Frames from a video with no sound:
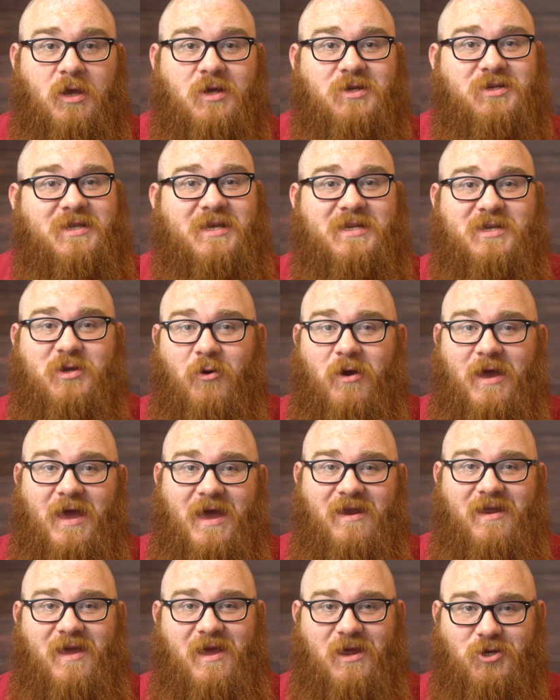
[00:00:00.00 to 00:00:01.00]
So let's go
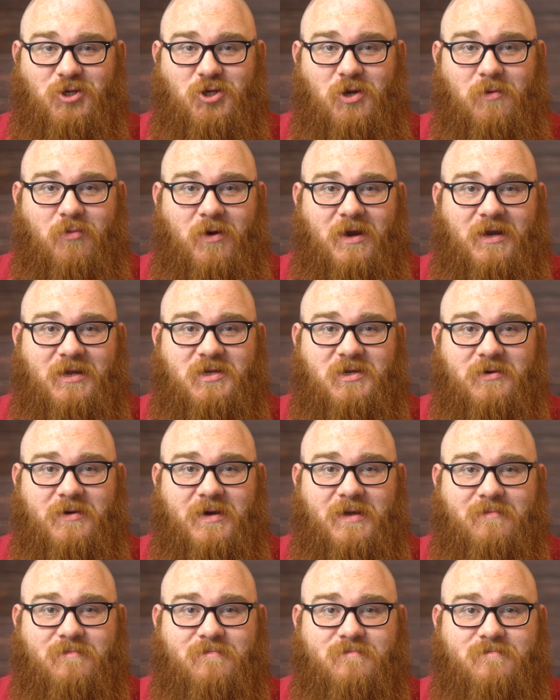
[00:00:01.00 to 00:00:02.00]
ahead and jump right into it.